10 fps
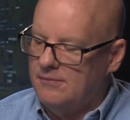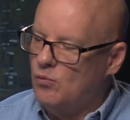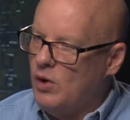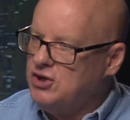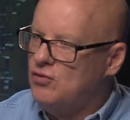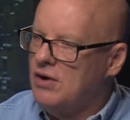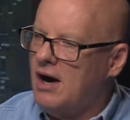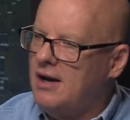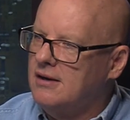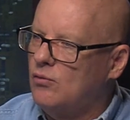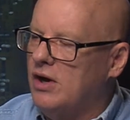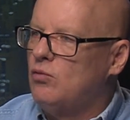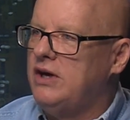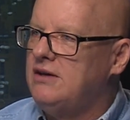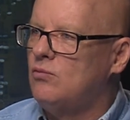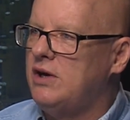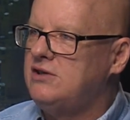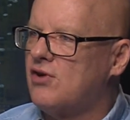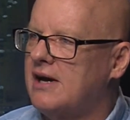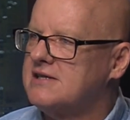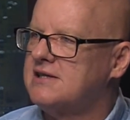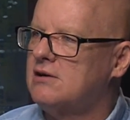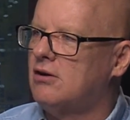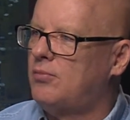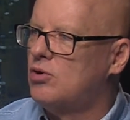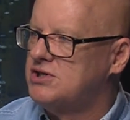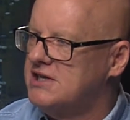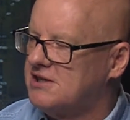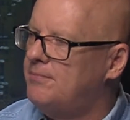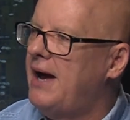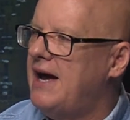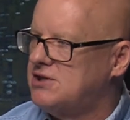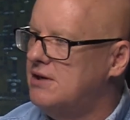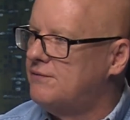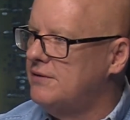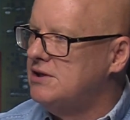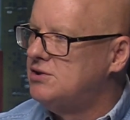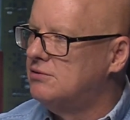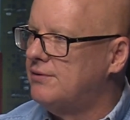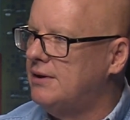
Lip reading: We do not, we try to sell abortion as compassionate for these children.